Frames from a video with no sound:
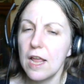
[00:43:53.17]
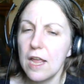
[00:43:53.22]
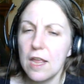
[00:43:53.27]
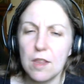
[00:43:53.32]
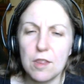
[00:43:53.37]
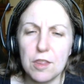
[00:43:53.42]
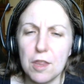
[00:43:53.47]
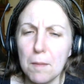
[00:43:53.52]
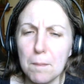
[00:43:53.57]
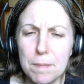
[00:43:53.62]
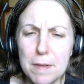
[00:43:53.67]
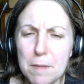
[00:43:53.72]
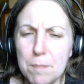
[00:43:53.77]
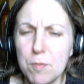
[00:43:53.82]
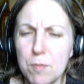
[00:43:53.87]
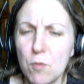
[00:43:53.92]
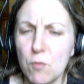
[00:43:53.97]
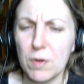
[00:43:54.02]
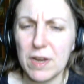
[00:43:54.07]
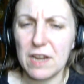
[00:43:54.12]
Some
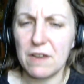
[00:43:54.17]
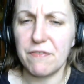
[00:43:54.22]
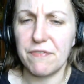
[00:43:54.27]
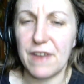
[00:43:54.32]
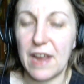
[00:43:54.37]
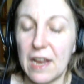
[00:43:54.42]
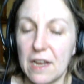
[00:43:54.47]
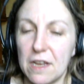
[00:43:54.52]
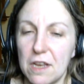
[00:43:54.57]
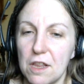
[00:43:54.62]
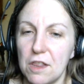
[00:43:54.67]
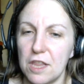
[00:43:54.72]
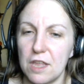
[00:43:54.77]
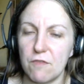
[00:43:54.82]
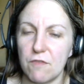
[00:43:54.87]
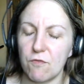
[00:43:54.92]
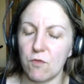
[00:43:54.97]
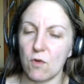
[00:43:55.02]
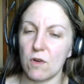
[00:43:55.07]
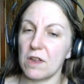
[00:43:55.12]
people read fantasy
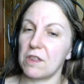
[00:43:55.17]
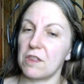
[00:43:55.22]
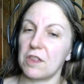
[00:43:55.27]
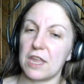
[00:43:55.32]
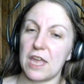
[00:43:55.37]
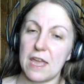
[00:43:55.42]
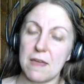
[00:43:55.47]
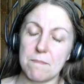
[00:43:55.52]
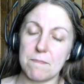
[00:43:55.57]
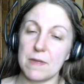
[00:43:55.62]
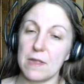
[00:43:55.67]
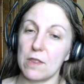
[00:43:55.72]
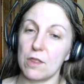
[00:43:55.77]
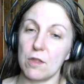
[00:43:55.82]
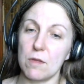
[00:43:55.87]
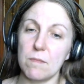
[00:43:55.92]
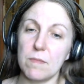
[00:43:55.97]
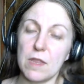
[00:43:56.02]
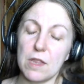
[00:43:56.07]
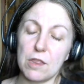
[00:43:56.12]
for
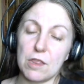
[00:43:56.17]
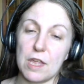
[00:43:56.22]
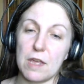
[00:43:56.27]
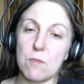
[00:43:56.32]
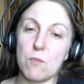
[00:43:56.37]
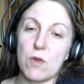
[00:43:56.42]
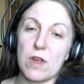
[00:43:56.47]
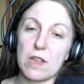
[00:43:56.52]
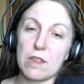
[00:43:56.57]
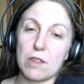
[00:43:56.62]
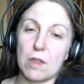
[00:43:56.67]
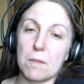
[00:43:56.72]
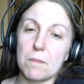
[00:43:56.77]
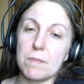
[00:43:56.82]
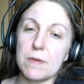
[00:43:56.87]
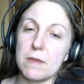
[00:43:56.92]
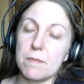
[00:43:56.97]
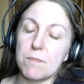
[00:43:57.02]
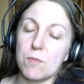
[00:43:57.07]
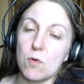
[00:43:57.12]
escapism, the same way some
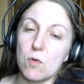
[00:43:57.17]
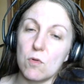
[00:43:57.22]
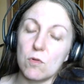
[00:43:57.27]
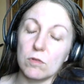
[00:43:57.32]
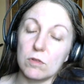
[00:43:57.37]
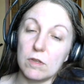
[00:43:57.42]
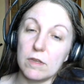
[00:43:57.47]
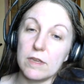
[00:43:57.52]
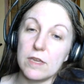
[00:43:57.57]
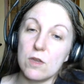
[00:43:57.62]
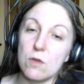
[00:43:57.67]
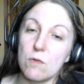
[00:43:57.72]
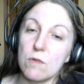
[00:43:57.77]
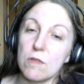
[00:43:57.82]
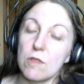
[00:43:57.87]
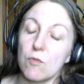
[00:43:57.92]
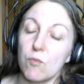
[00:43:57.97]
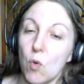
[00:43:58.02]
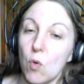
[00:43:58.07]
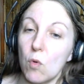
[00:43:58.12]
people use
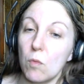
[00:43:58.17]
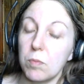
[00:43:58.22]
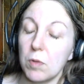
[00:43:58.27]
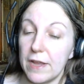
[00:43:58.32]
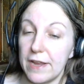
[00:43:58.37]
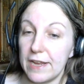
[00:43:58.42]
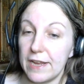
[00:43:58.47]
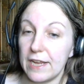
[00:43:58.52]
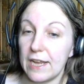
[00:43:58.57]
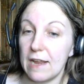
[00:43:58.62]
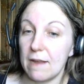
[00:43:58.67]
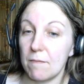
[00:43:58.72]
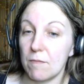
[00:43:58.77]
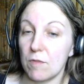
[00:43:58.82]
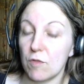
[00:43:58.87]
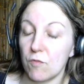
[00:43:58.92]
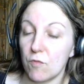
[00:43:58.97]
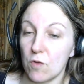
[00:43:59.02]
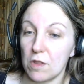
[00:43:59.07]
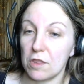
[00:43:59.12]
role playing games
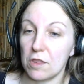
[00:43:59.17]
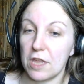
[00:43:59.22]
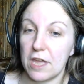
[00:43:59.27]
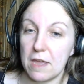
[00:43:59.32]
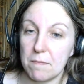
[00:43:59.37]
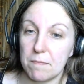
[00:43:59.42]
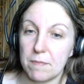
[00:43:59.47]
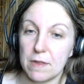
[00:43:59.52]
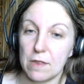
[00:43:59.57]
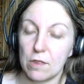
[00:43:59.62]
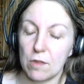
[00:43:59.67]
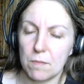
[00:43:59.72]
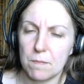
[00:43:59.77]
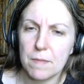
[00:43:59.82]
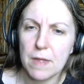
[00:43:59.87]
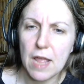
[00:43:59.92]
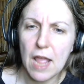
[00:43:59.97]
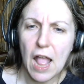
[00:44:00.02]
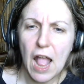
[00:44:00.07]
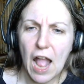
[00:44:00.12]
for escapism.
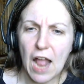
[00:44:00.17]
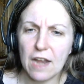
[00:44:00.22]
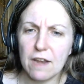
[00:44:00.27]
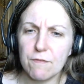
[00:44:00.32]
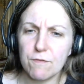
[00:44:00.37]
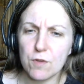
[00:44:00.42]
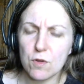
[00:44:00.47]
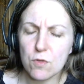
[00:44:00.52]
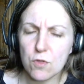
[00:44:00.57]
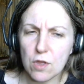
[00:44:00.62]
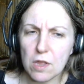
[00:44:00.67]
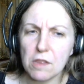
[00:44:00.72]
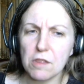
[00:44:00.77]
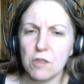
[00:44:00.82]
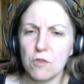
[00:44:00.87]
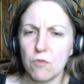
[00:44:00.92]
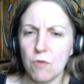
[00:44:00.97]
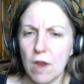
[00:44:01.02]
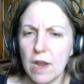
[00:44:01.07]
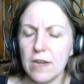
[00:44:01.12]
And if you're just
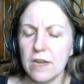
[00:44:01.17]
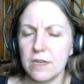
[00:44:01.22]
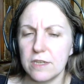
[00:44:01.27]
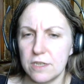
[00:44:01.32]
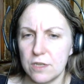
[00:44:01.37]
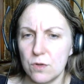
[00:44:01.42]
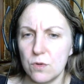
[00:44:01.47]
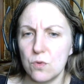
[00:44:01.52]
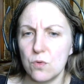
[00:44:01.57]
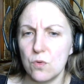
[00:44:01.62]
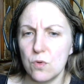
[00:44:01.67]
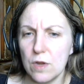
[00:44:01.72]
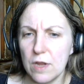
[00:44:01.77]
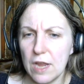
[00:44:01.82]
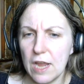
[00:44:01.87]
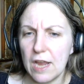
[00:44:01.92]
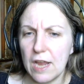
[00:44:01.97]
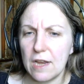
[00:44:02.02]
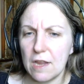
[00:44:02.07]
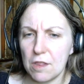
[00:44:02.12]
trying to do
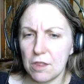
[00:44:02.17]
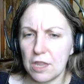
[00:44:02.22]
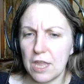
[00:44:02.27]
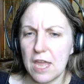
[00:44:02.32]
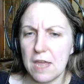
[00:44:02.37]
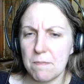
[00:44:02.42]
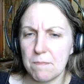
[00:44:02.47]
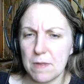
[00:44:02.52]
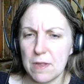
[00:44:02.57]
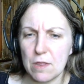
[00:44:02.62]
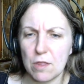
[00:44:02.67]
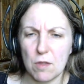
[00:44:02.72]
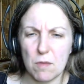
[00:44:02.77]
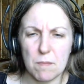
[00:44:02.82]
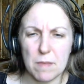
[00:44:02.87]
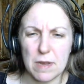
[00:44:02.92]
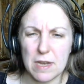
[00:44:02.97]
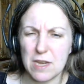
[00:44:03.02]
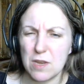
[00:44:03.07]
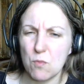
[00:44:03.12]
an escapism
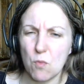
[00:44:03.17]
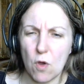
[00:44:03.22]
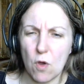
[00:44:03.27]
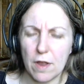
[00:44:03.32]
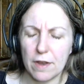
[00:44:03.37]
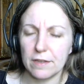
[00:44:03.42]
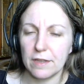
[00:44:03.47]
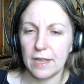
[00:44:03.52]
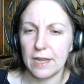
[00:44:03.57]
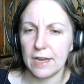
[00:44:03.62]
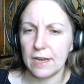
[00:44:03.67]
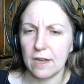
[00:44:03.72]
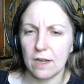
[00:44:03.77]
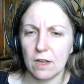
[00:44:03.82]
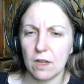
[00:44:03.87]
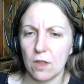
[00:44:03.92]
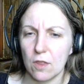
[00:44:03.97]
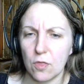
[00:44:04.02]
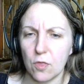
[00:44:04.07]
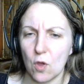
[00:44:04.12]
and you want like a
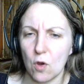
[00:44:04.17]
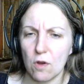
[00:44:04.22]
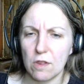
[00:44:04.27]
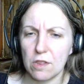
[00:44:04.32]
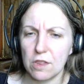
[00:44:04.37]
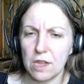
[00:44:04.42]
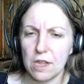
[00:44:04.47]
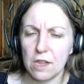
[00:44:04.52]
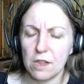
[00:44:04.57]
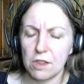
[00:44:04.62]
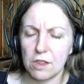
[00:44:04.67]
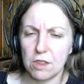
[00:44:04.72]
catharsis